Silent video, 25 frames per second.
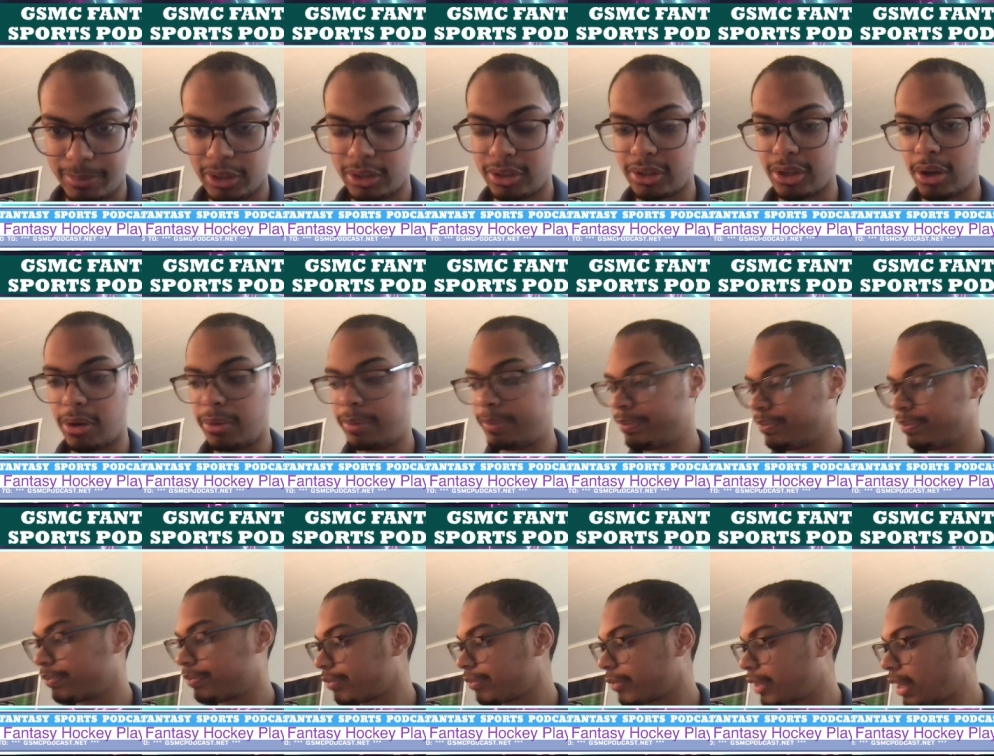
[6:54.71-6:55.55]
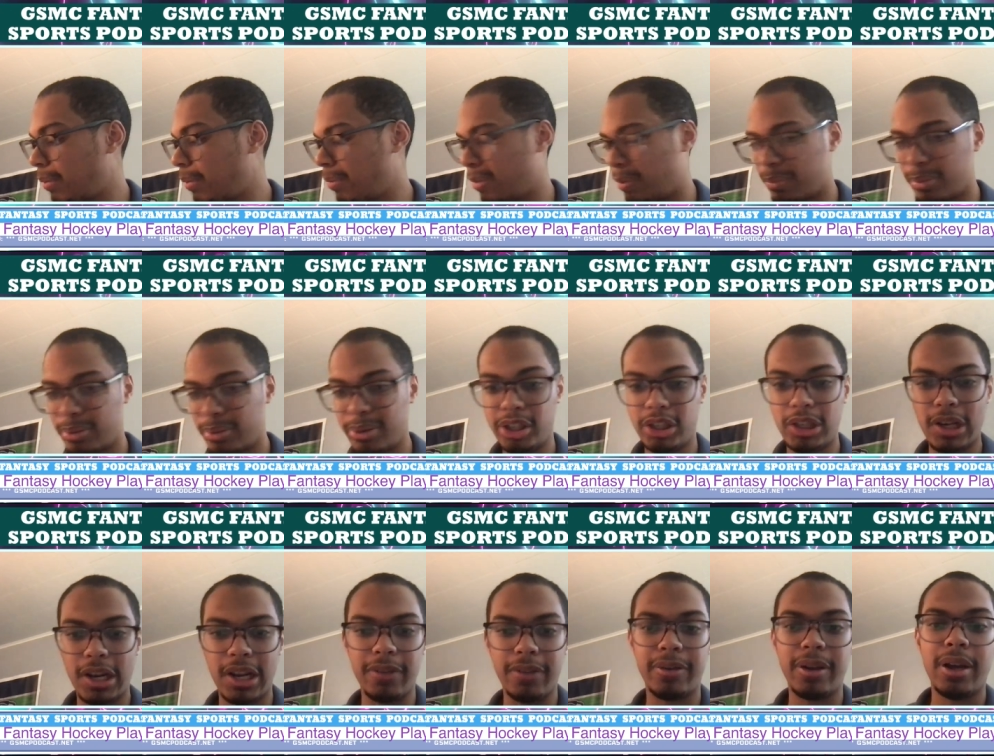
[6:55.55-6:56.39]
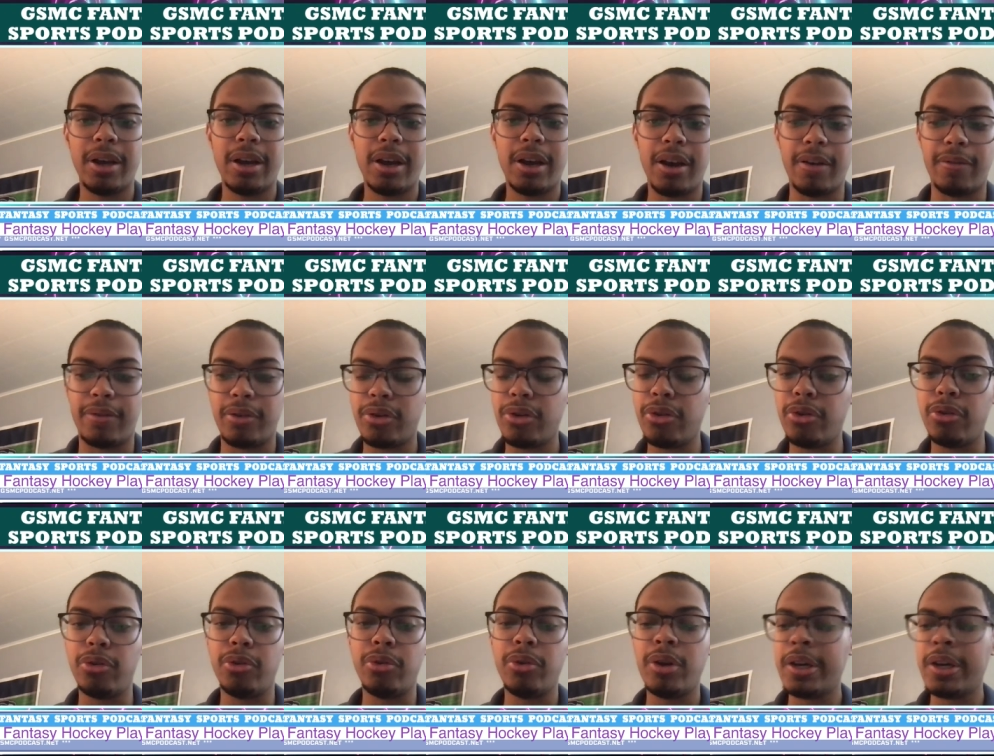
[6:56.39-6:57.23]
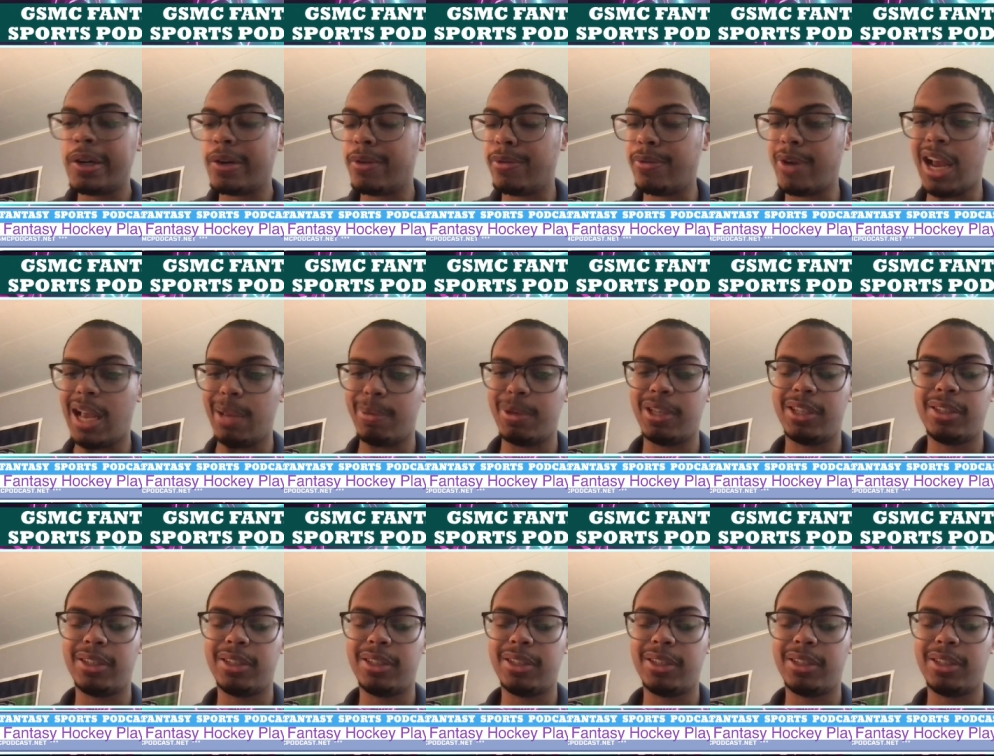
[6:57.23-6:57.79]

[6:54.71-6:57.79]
So I'm appreciative of who Rasmus